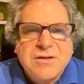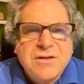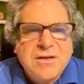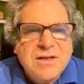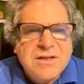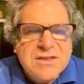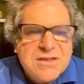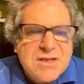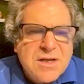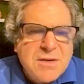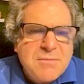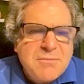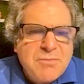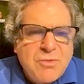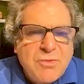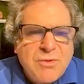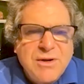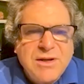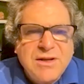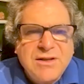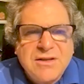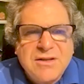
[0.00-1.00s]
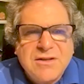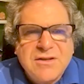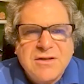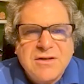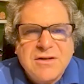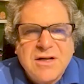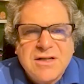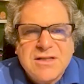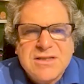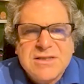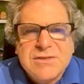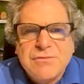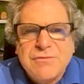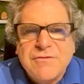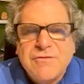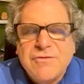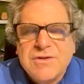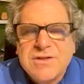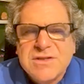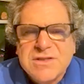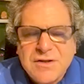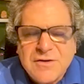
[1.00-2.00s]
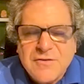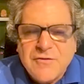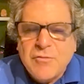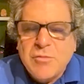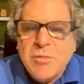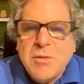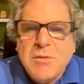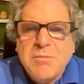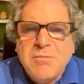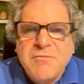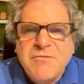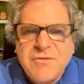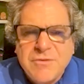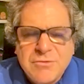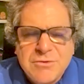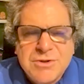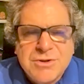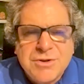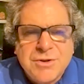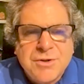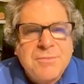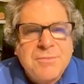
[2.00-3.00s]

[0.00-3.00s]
at some point in the not so foreseeable future.